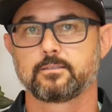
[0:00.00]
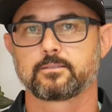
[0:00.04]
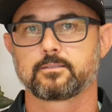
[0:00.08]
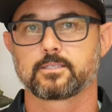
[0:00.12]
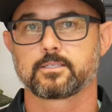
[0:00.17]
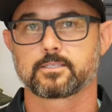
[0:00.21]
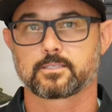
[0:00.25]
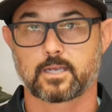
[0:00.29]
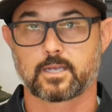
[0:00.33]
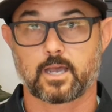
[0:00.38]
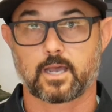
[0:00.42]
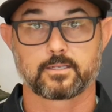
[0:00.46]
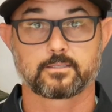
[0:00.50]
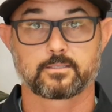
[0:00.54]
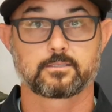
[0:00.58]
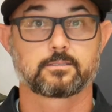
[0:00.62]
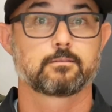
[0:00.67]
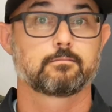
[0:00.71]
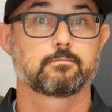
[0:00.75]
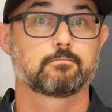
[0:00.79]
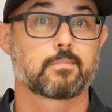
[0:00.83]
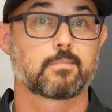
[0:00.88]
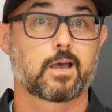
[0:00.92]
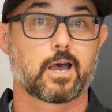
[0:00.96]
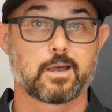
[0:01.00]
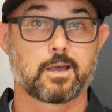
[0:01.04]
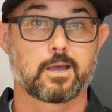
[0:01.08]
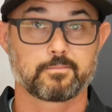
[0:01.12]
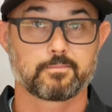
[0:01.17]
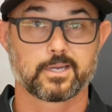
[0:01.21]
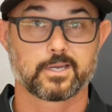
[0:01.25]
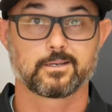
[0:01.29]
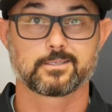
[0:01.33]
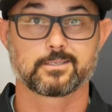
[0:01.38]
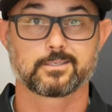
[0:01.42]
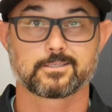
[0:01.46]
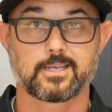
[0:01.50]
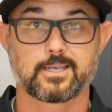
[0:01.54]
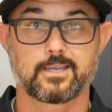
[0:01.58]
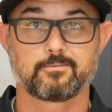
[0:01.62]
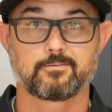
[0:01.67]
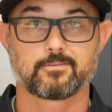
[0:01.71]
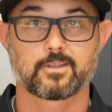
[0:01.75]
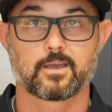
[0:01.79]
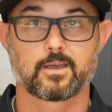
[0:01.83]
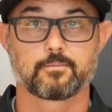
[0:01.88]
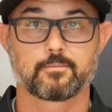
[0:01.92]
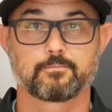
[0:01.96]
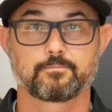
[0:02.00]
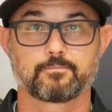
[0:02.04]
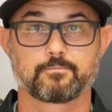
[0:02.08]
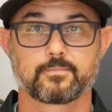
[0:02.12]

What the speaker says: decides, I'm going to save them,